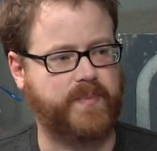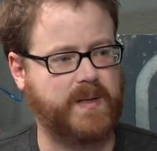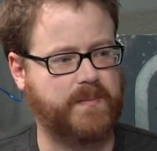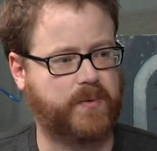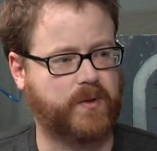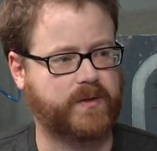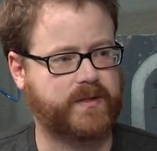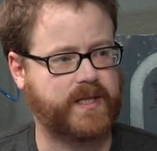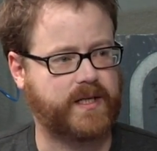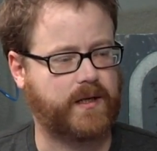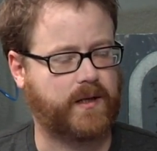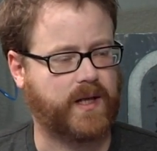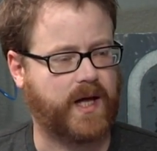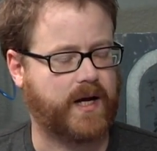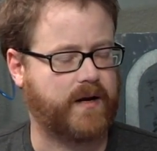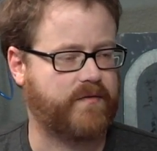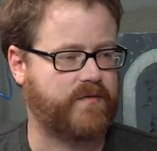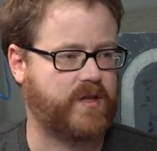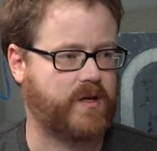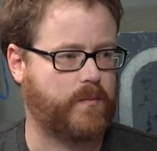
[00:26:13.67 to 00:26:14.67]
People did a
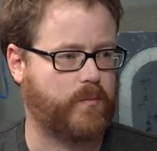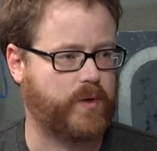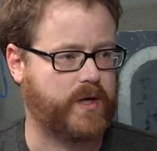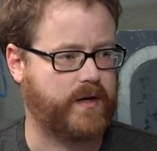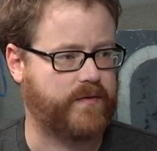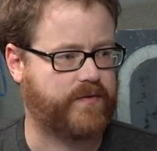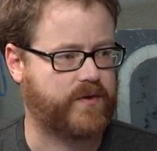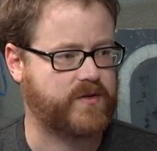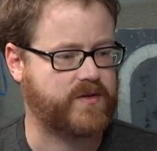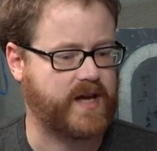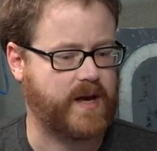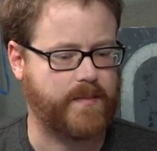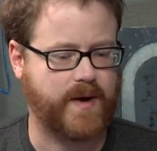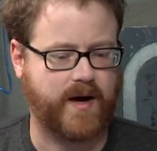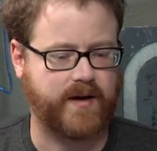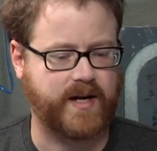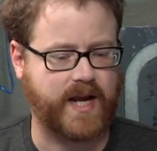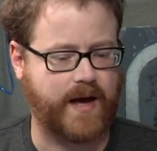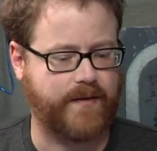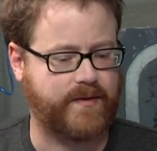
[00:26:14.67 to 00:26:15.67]
lot of them when it first came
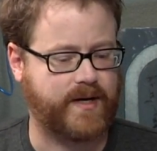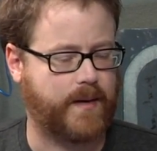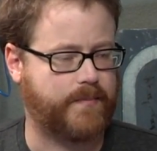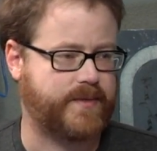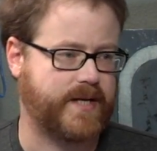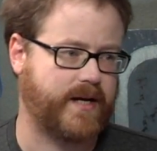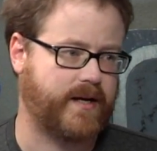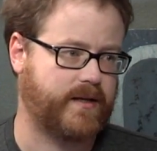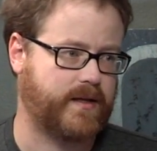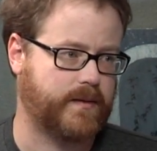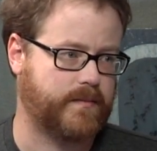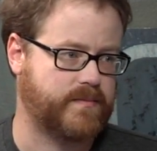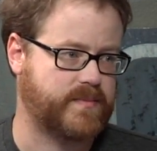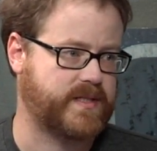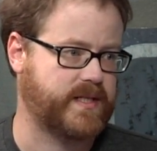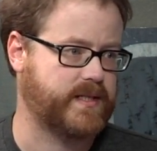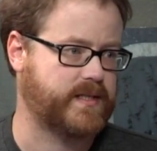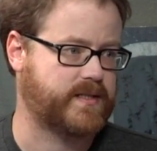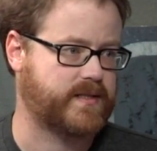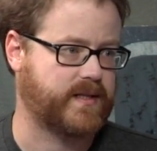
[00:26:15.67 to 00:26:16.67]
out and haven't updated them
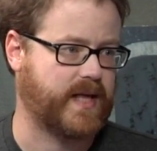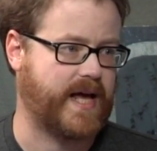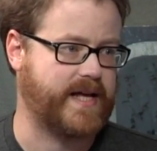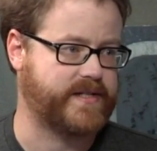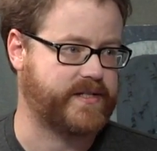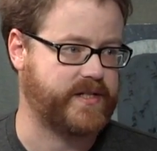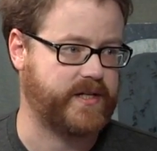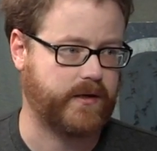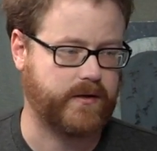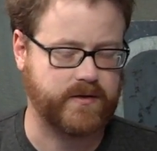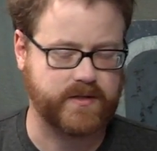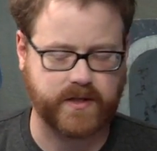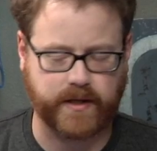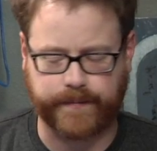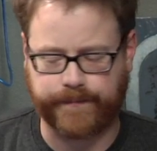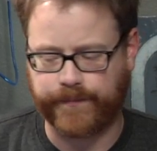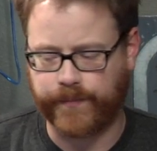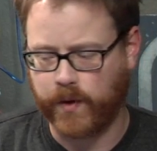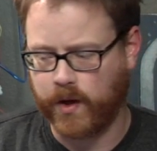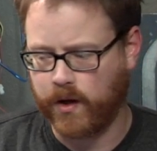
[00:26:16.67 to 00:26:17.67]
since last year, so.